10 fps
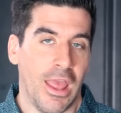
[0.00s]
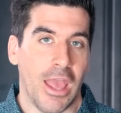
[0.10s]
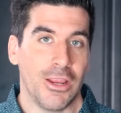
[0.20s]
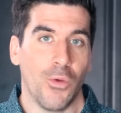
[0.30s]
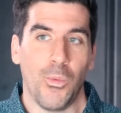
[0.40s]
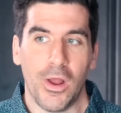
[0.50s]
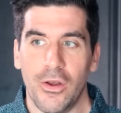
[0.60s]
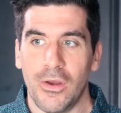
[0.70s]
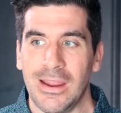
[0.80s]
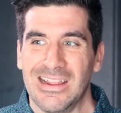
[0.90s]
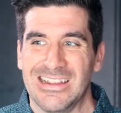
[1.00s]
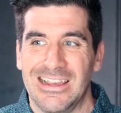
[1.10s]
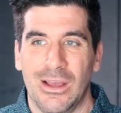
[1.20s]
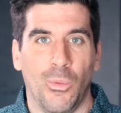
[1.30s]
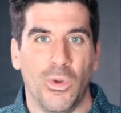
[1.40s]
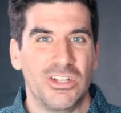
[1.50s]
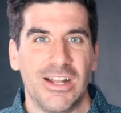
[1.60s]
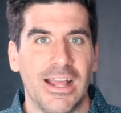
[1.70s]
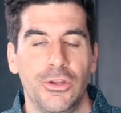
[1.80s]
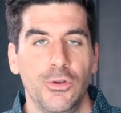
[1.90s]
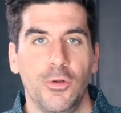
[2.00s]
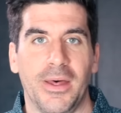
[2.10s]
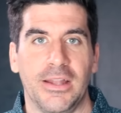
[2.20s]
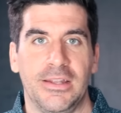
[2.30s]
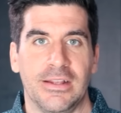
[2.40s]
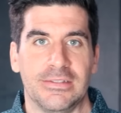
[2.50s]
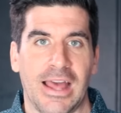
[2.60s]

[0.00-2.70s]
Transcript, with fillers: And you're wondering, what should I do about this?